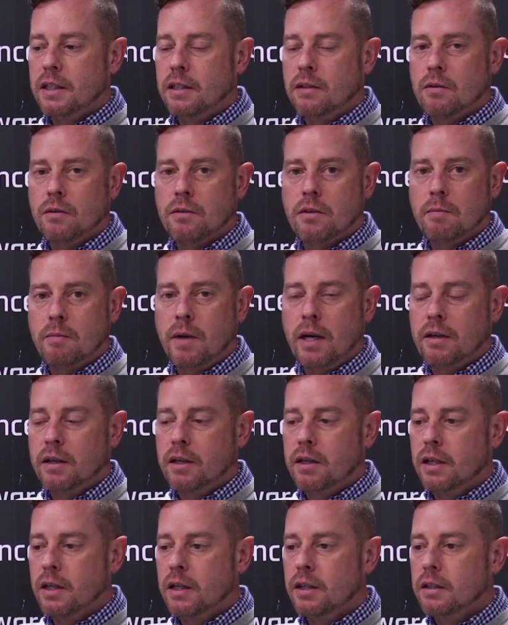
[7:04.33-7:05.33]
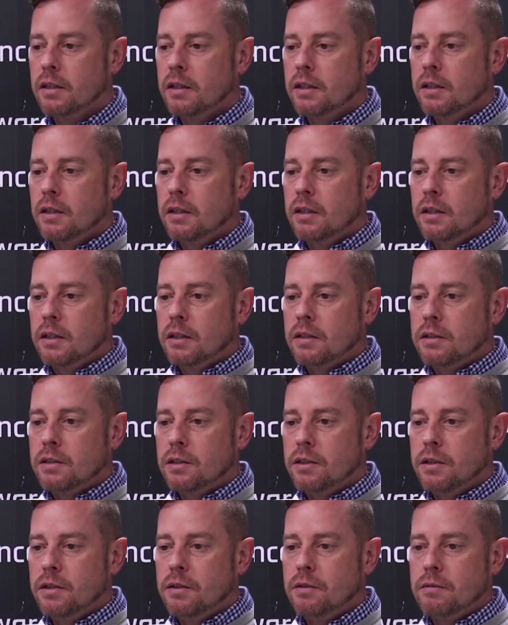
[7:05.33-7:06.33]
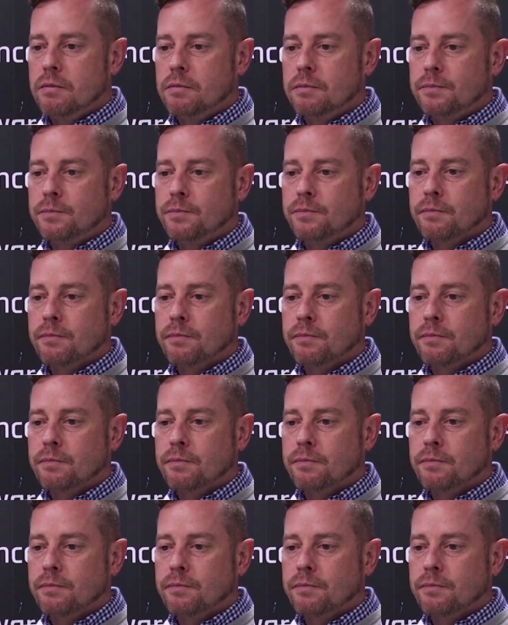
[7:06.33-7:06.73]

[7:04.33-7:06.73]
in North America. True.